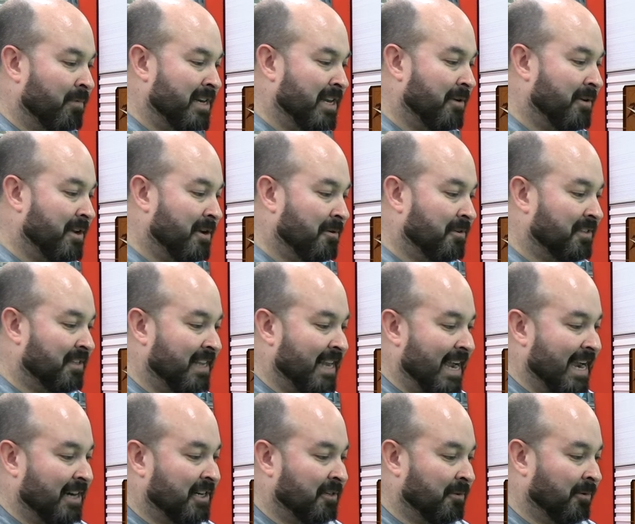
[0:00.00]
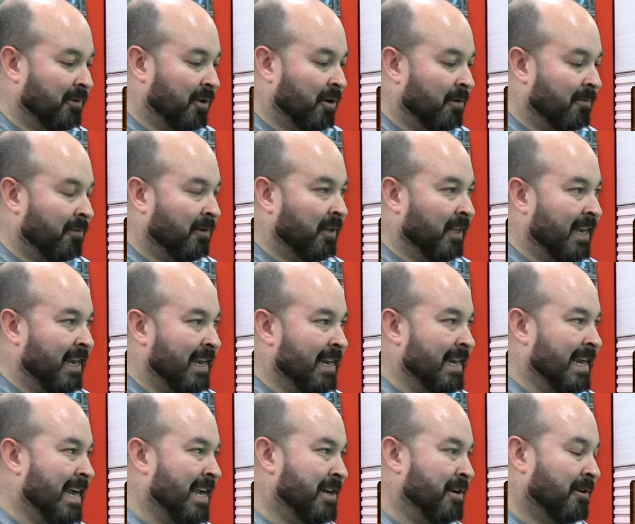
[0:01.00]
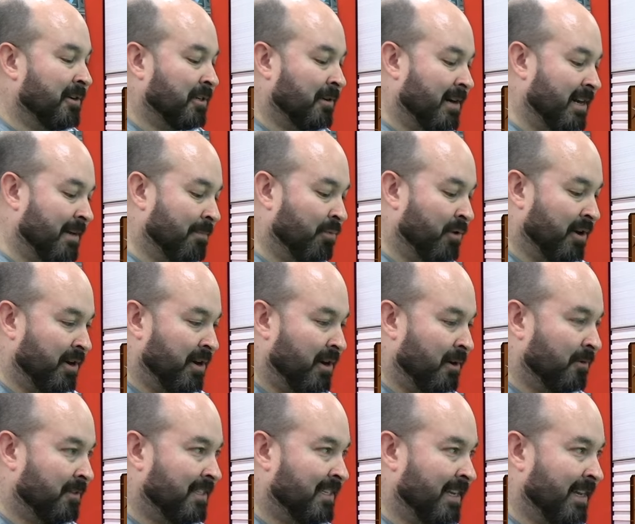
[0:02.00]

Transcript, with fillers: When you use the actual overlay and you're trying to put notes